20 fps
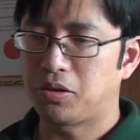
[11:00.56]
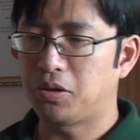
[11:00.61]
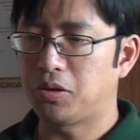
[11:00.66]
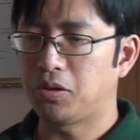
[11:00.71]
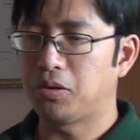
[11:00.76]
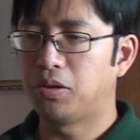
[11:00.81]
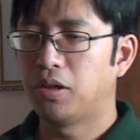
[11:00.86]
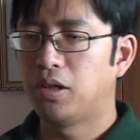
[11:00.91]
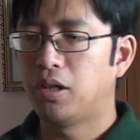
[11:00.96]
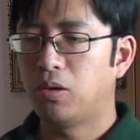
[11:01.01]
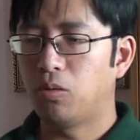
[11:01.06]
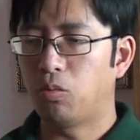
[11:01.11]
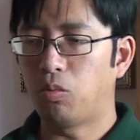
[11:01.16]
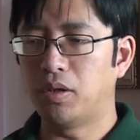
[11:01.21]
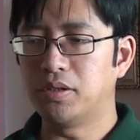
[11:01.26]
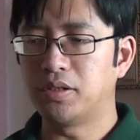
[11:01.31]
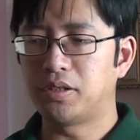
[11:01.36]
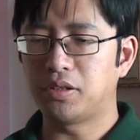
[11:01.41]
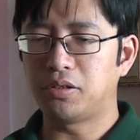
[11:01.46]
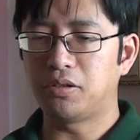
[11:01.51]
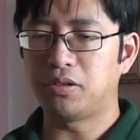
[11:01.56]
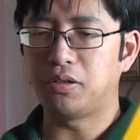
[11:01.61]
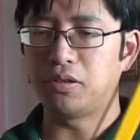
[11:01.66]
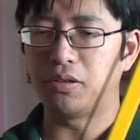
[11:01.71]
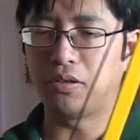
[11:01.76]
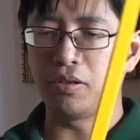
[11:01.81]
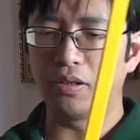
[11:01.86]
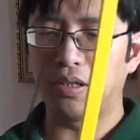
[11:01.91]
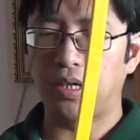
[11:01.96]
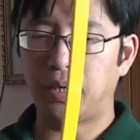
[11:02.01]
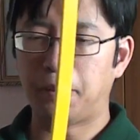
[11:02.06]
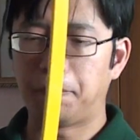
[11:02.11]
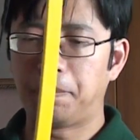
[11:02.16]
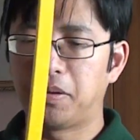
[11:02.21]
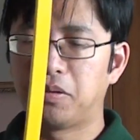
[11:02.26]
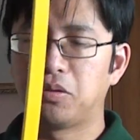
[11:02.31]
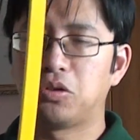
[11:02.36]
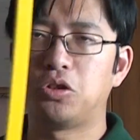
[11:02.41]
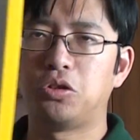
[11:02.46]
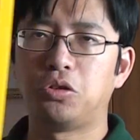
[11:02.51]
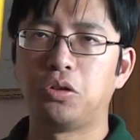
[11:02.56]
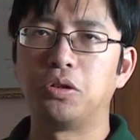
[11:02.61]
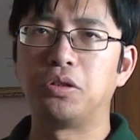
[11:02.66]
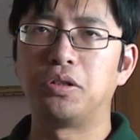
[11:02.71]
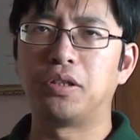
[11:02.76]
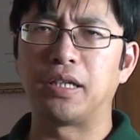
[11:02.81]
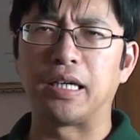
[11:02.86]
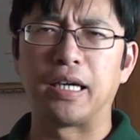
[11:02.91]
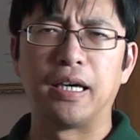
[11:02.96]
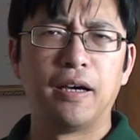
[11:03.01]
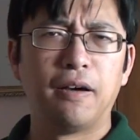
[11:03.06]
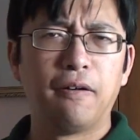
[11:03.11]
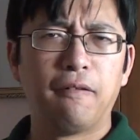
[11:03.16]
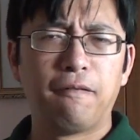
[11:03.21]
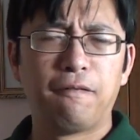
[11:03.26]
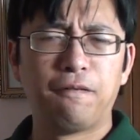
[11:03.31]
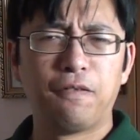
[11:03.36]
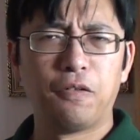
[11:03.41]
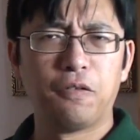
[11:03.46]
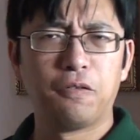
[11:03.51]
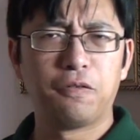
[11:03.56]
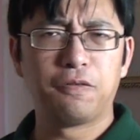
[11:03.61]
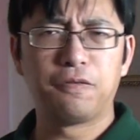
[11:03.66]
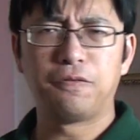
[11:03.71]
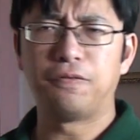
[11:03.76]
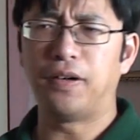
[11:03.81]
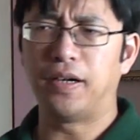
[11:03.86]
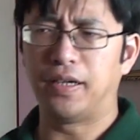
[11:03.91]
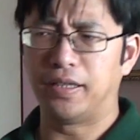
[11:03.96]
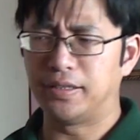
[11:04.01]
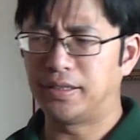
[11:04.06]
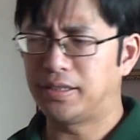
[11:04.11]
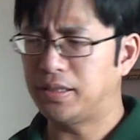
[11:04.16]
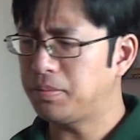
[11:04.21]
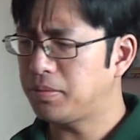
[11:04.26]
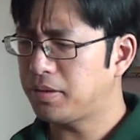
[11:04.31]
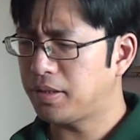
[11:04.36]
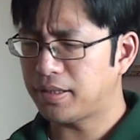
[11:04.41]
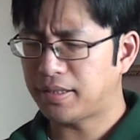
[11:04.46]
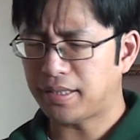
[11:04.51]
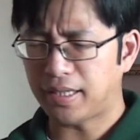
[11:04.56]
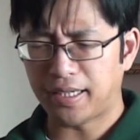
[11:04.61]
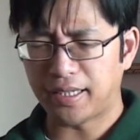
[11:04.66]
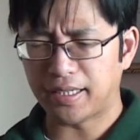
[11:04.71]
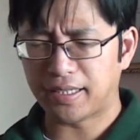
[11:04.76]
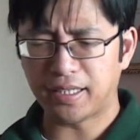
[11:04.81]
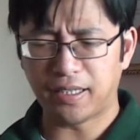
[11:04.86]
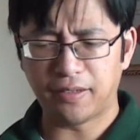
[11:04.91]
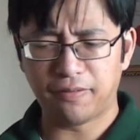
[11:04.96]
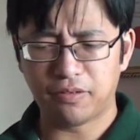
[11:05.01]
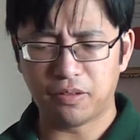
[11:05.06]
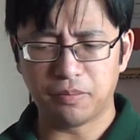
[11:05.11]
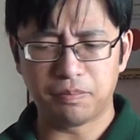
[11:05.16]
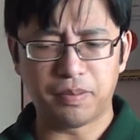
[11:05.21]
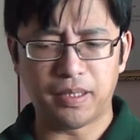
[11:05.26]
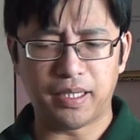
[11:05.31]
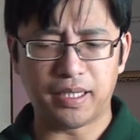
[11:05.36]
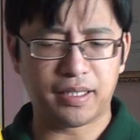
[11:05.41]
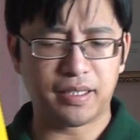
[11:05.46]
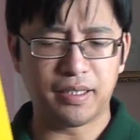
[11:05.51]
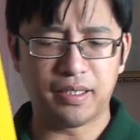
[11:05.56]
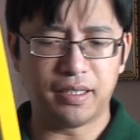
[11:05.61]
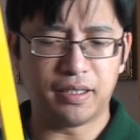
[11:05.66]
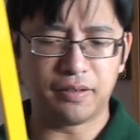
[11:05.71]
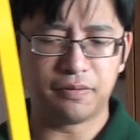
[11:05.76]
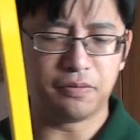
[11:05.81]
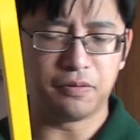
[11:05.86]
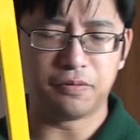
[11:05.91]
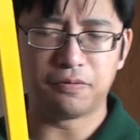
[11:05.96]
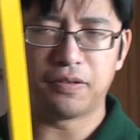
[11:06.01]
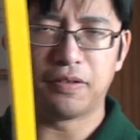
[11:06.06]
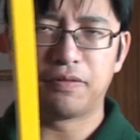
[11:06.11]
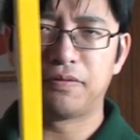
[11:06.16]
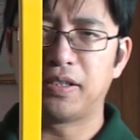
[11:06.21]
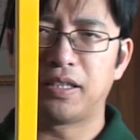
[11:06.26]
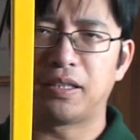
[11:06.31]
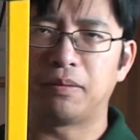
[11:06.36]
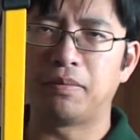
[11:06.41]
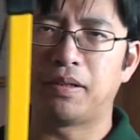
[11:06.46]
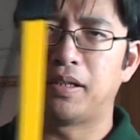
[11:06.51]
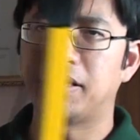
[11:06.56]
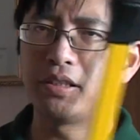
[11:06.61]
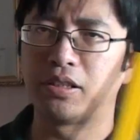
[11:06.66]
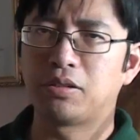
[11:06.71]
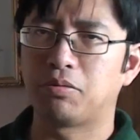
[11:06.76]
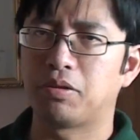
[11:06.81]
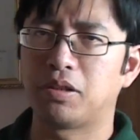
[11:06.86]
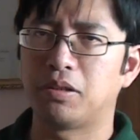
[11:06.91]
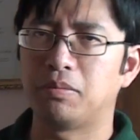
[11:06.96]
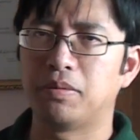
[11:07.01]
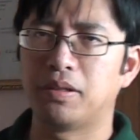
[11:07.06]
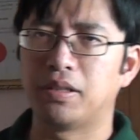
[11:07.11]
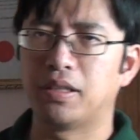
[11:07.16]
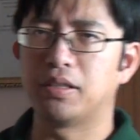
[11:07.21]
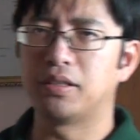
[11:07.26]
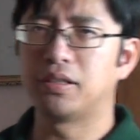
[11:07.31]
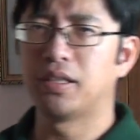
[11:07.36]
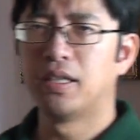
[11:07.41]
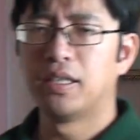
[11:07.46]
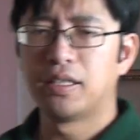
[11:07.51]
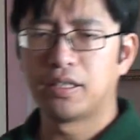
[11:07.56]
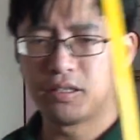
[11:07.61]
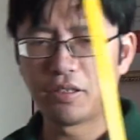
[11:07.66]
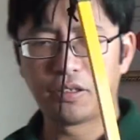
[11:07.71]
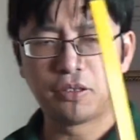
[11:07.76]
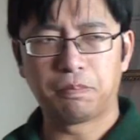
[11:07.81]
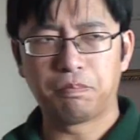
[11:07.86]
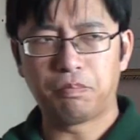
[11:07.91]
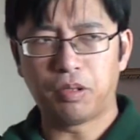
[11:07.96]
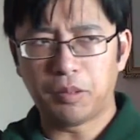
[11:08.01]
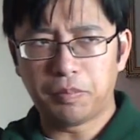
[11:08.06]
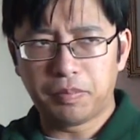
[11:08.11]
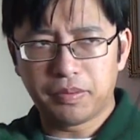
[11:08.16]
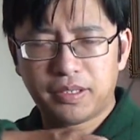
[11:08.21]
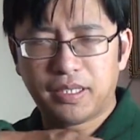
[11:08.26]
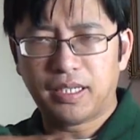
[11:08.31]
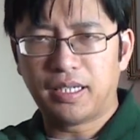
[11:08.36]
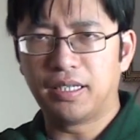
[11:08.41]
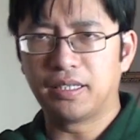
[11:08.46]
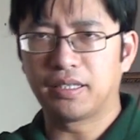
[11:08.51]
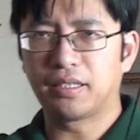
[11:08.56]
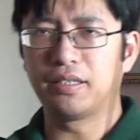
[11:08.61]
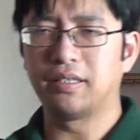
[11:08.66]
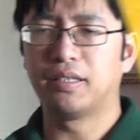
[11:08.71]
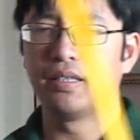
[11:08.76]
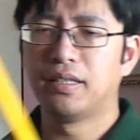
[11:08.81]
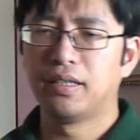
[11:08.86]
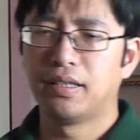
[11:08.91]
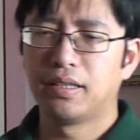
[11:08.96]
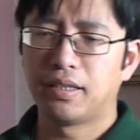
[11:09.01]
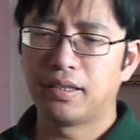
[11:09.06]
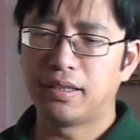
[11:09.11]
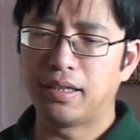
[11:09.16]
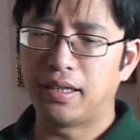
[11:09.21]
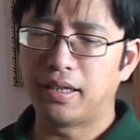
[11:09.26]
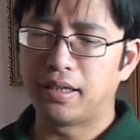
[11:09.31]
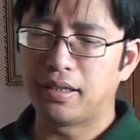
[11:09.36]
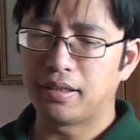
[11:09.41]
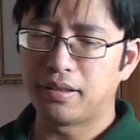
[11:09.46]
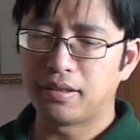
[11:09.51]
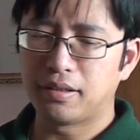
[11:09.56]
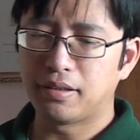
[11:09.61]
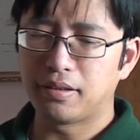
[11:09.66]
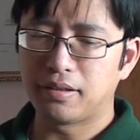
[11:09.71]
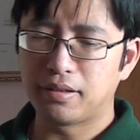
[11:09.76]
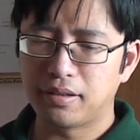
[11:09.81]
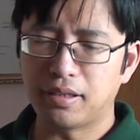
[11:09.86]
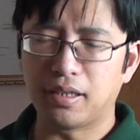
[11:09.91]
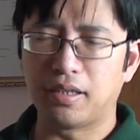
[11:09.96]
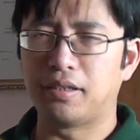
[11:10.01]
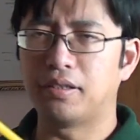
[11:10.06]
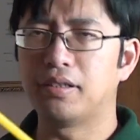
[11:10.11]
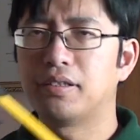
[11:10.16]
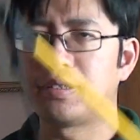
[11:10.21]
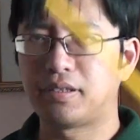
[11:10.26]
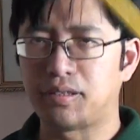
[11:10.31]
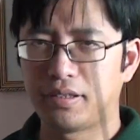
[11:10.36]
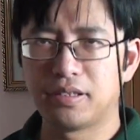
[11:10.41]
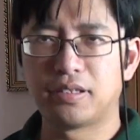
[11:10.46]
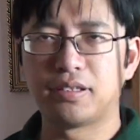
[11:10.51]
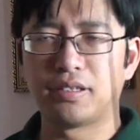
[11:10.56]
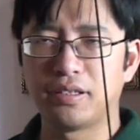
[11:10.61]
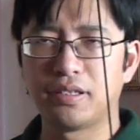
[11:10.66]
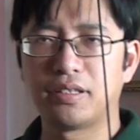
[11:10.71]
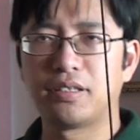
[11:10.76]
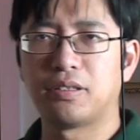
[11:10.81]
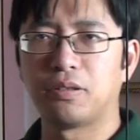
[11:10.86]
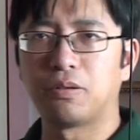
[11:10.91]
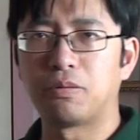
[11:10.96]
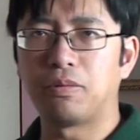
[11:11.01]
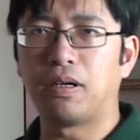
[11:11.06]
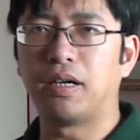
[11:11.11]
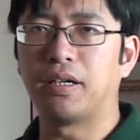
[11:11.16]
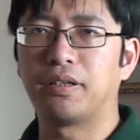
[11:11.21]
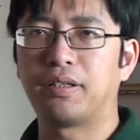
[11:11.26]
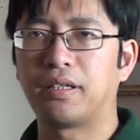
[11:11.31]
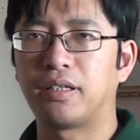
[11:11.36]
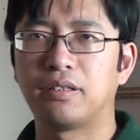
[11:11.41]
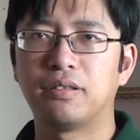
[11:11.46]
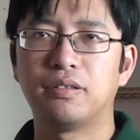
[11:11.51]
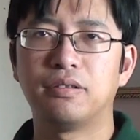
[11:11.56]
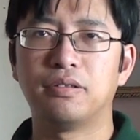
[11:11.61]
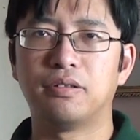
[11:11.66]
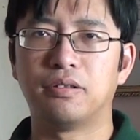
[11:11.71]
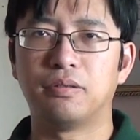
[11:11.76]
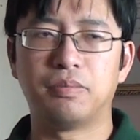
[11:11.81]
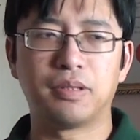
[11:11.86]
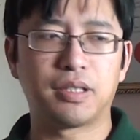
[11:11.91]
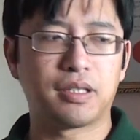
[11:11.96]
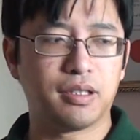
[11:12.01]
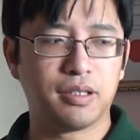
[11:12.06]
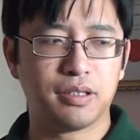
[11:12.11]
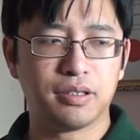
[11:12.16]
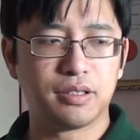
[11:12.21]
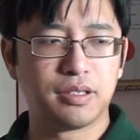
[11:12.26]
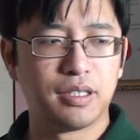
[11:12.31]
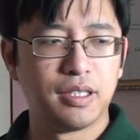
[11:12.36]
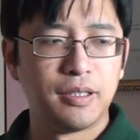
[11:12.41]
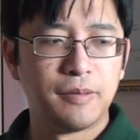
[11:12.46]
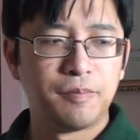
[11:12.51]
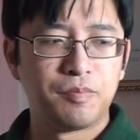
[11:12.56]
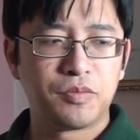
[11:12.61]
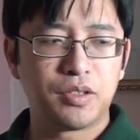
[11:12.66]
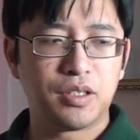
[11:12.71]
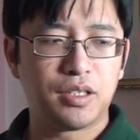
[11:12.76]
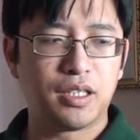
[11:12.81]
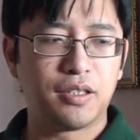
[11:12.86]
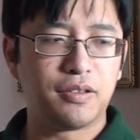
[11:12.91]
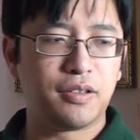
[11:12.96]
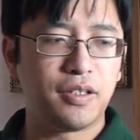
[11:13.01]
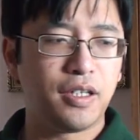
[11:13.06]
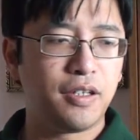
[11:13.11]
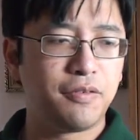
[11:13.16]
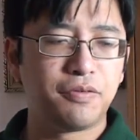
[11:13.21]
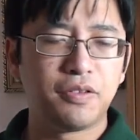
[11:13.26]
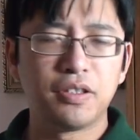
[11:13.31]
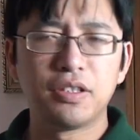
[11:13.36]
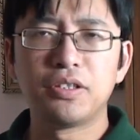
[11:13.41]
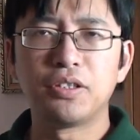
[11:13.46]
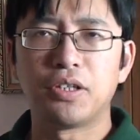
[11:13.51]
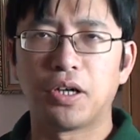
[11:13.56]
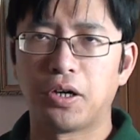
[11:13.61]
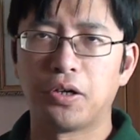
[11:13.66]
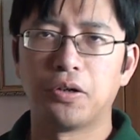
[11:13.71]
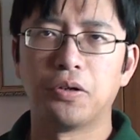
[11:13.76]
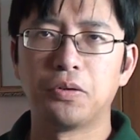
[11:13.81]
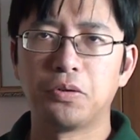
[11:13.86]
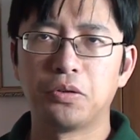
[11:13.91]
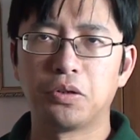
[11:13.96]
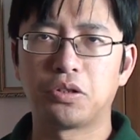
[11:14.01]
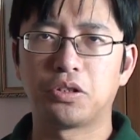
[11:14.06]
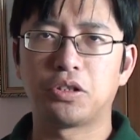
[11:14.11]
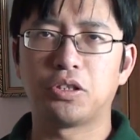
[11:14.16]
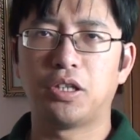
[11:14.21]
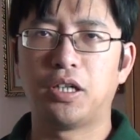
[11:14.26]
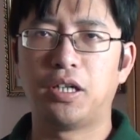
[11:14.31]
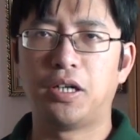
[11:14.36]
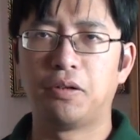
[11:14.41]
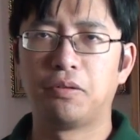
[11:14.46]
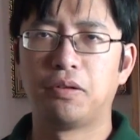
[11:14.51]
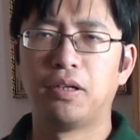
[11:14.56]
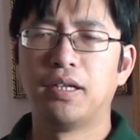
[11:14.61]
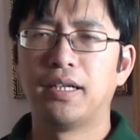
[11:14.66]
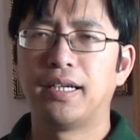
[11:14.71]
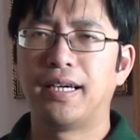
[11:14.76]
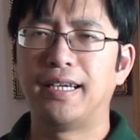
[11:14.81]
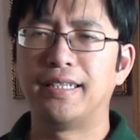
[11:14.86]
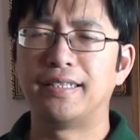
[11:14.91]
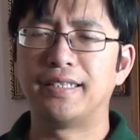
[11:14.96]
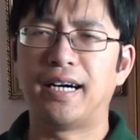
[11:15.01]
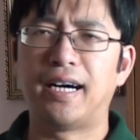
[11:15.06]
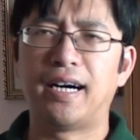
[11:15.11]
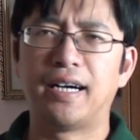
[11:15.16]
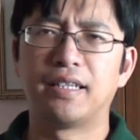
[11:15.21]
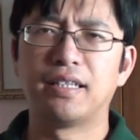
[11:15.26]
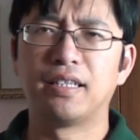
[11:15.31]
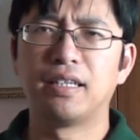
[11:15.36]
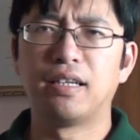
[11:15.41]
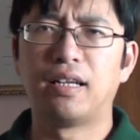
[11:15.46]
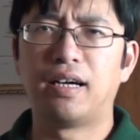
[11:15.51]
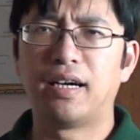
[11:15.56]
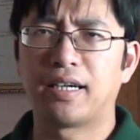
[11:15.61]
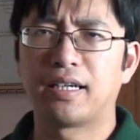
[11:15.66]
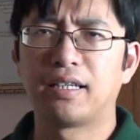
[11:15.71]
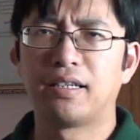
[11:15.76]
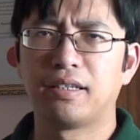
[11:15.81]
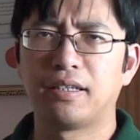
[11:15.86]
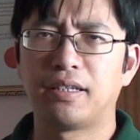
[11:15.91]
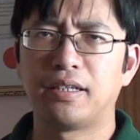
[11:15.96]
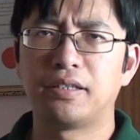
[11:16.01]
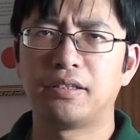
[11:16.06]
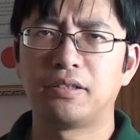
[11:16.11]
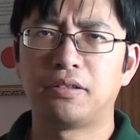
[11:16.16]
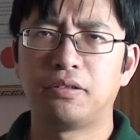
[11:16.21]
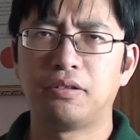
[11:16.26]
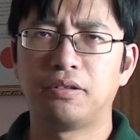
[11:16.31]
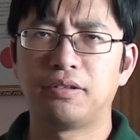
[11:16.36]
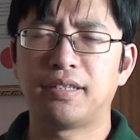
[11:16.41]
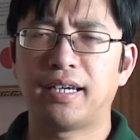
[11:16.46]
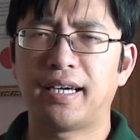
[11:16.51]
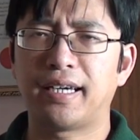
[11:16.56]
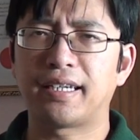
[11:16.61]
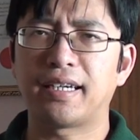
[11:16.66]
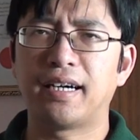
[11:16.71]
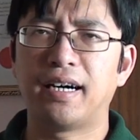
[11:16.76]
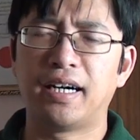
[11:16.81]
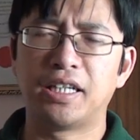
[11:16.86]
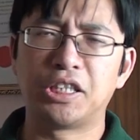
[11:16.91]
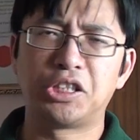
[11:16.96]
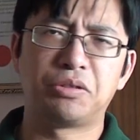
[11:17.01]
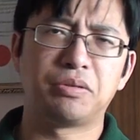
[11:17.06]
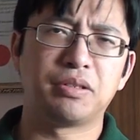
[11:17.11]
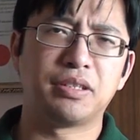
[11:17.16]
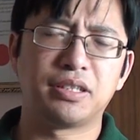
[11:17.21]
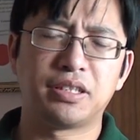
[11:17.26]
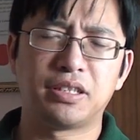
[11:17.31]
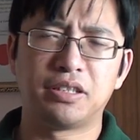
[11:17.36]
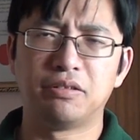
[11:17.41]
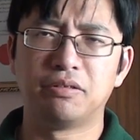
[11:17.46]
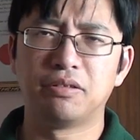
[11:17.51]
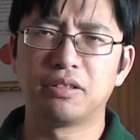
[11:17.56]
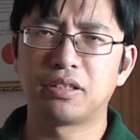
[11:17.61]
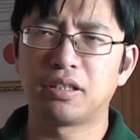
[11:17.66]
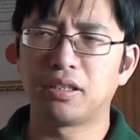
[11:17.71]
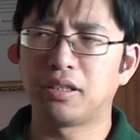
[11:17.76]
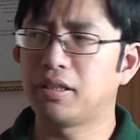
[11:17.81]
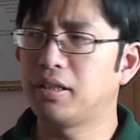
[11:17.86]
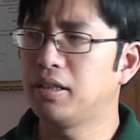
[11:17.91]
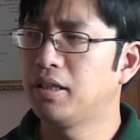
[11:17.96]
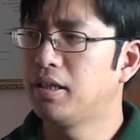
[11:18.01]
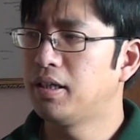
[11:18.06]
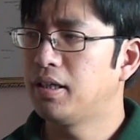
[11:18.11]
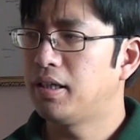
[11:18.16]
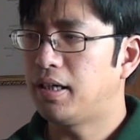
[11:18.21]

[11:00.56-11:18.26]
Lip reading: who wants to do a bit of shooting for fun, something you take off the backyard for 15 minutes, 20 minutes, just to pop a target, then yeah, this is the right thing to do, because if you know your child is unlikely to take archery seriously,